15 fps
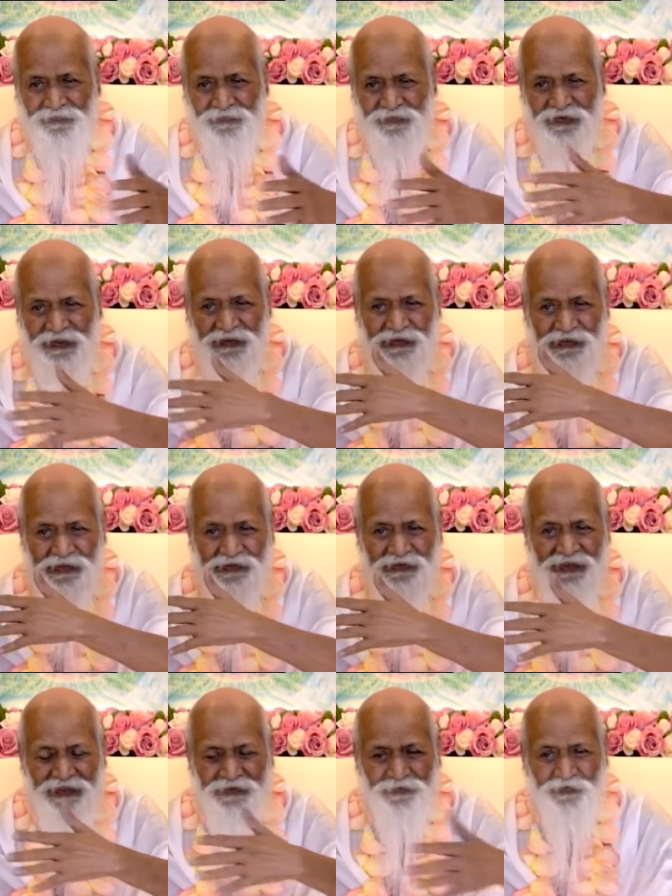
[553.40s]
This
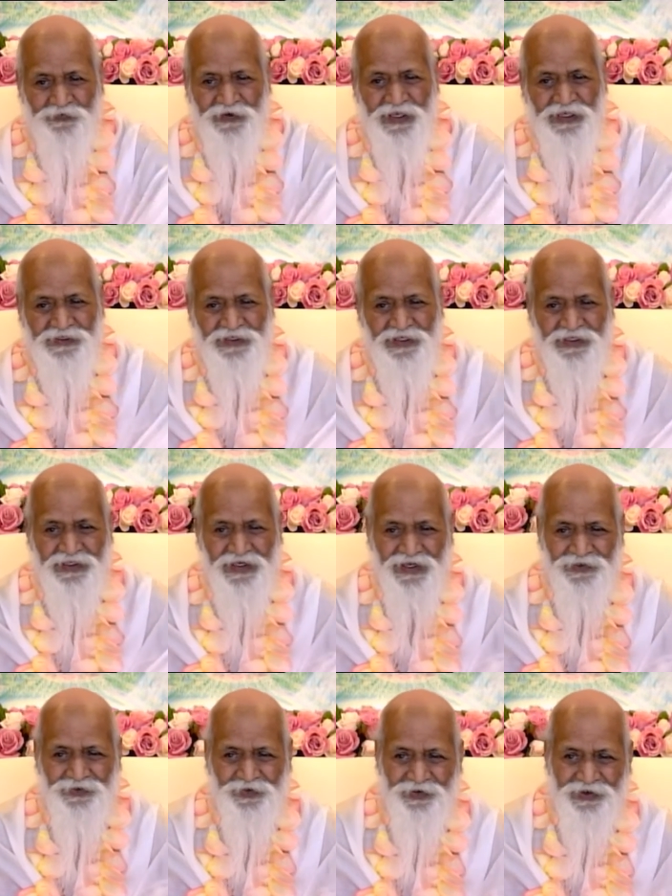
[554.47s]
is that Vedic
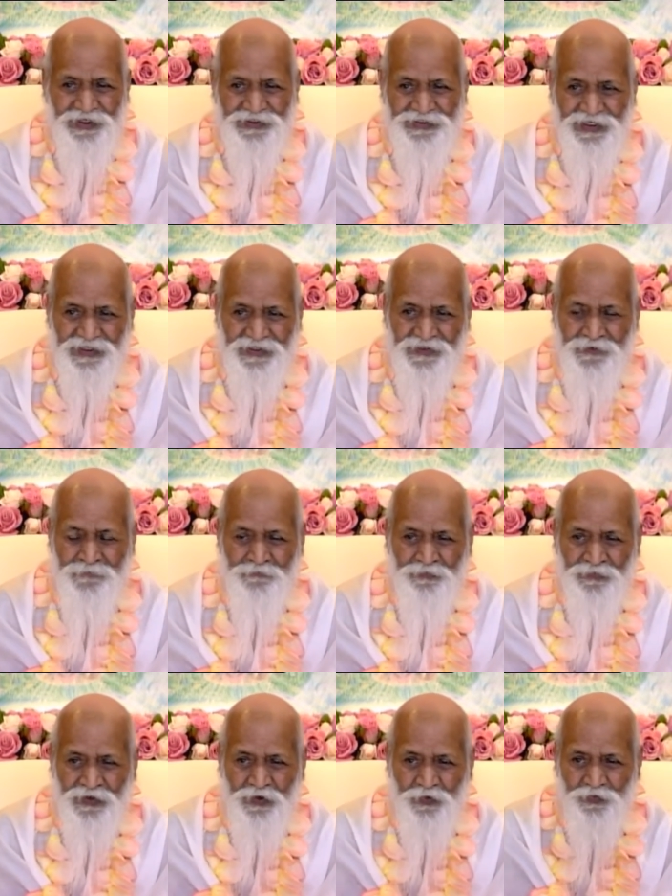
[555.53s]
education
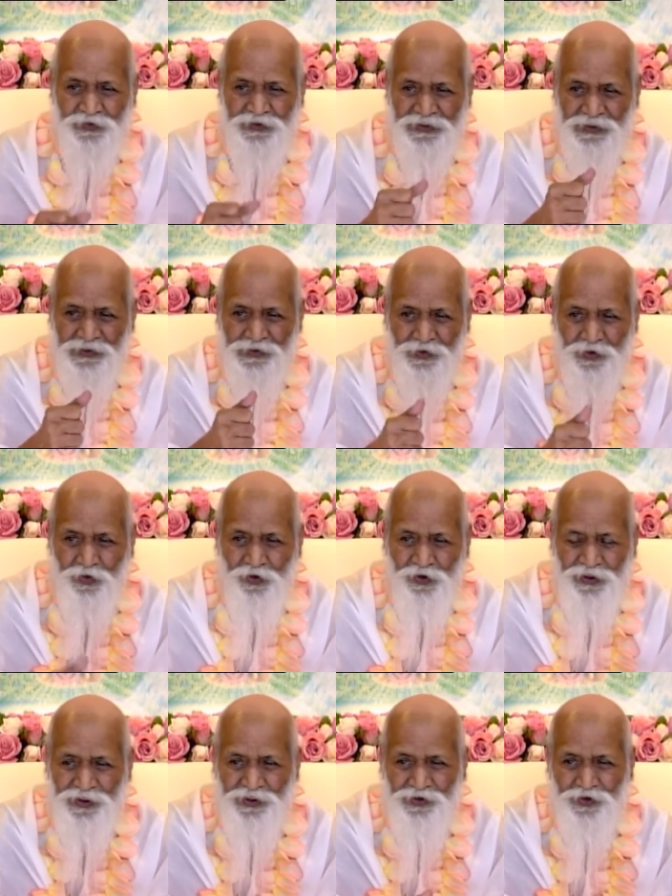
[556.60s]
which is
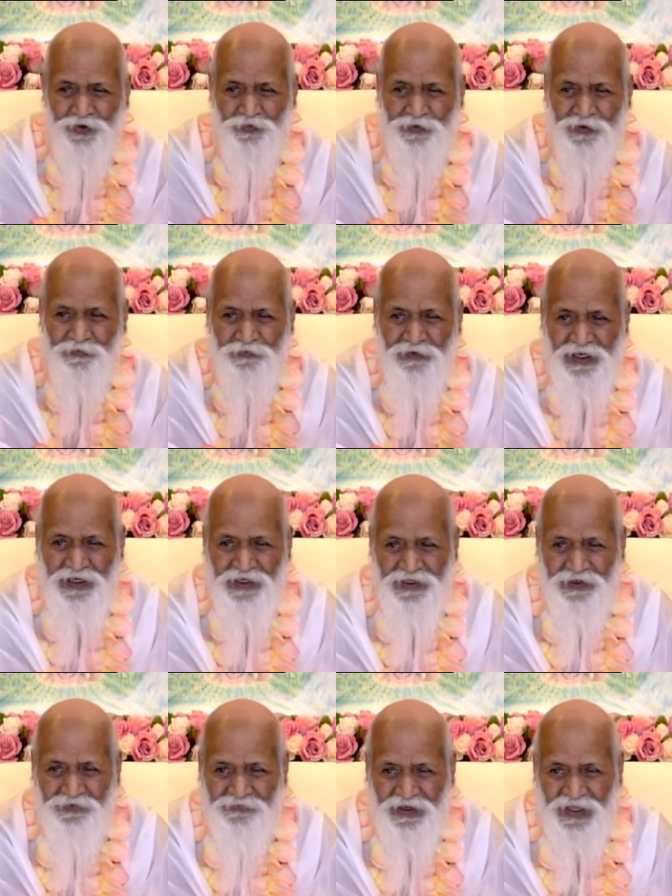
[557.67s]
going to be
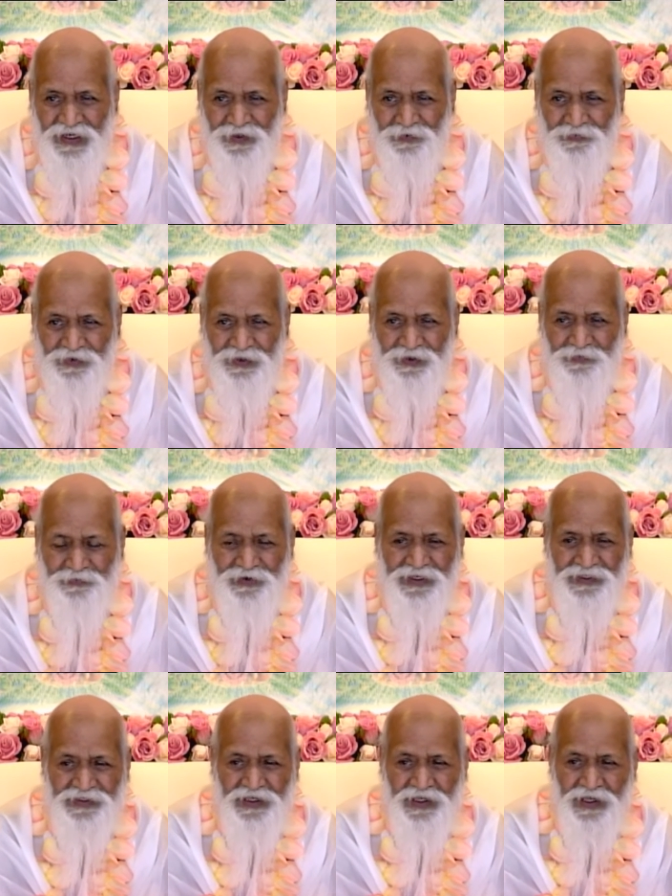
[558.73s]
made available
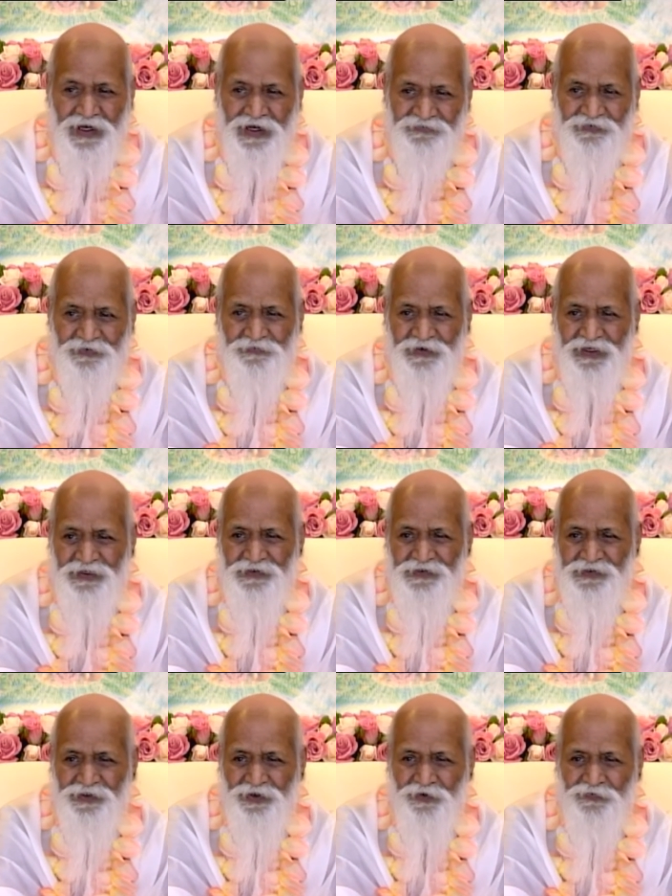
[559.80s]
by the
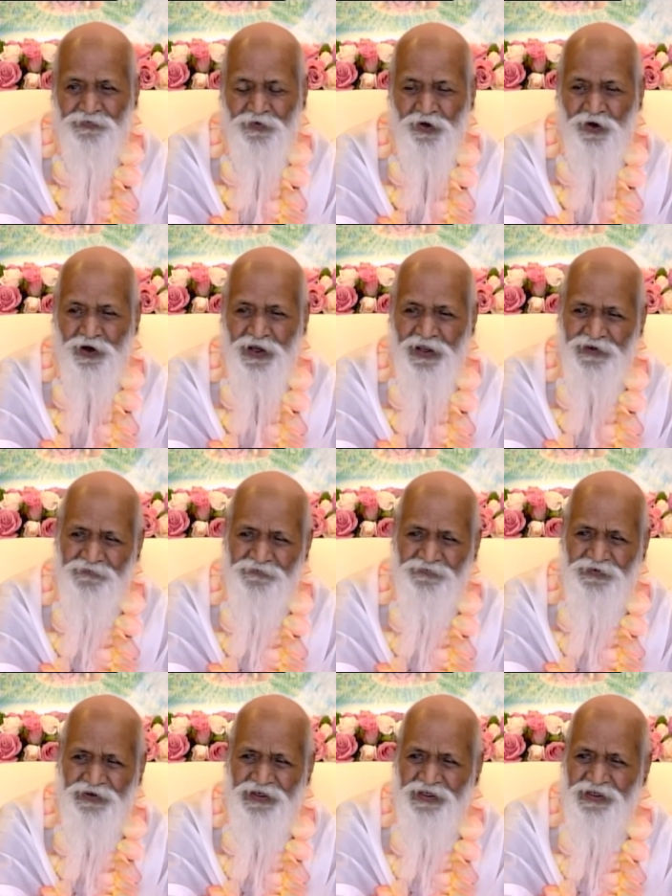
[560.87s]
governments of
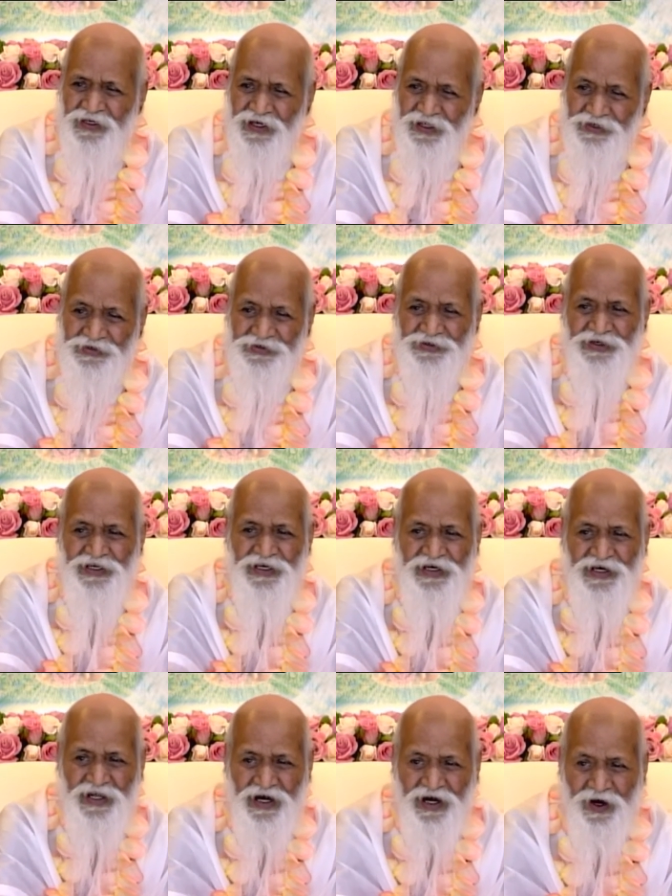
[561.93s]
every country
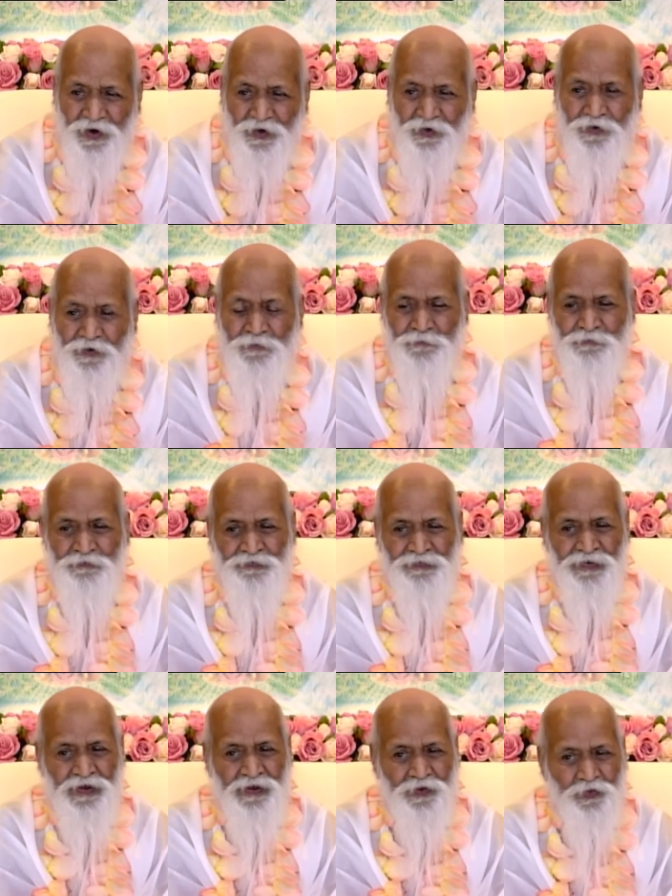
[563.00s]
now
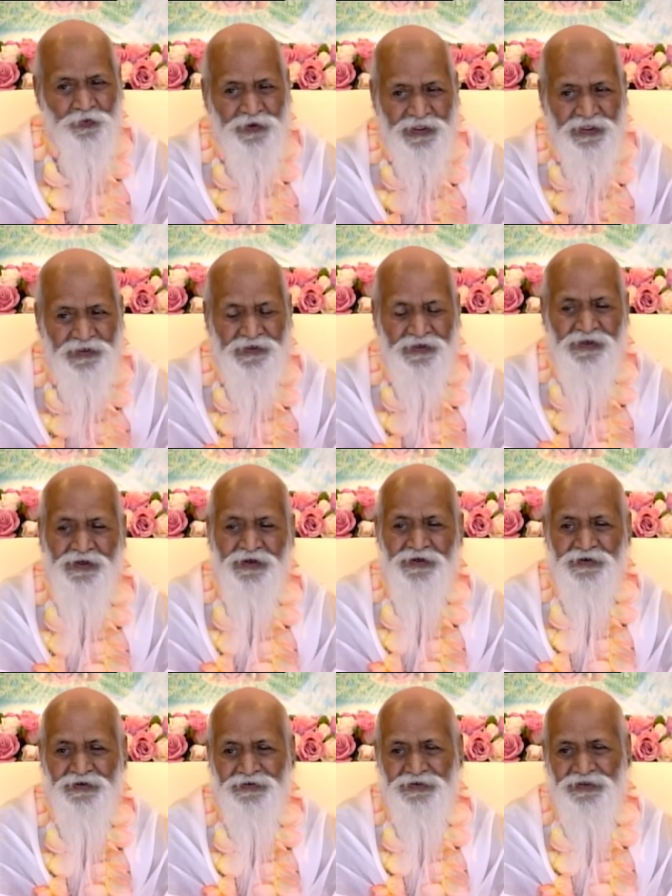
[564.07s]
when
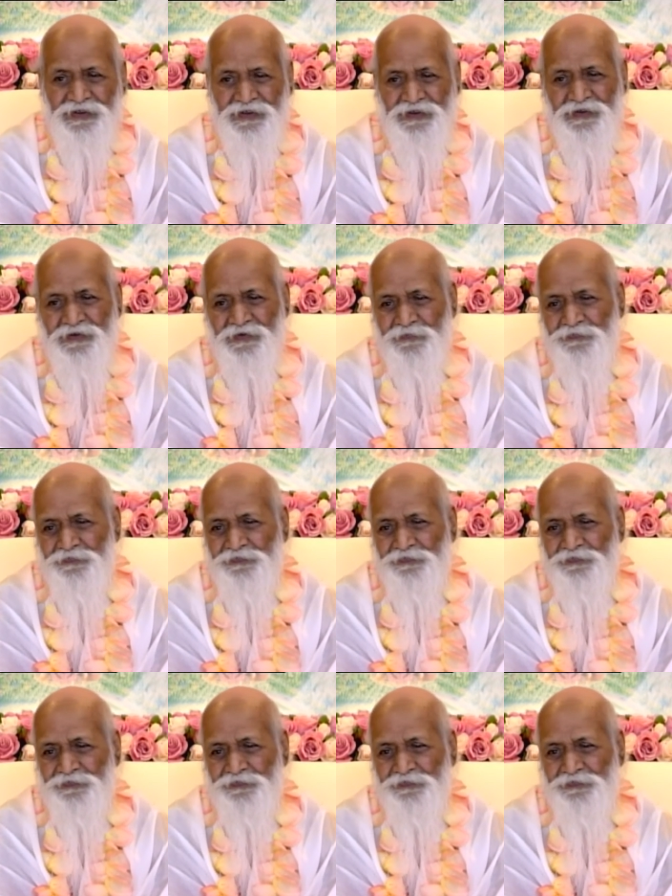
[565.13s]
the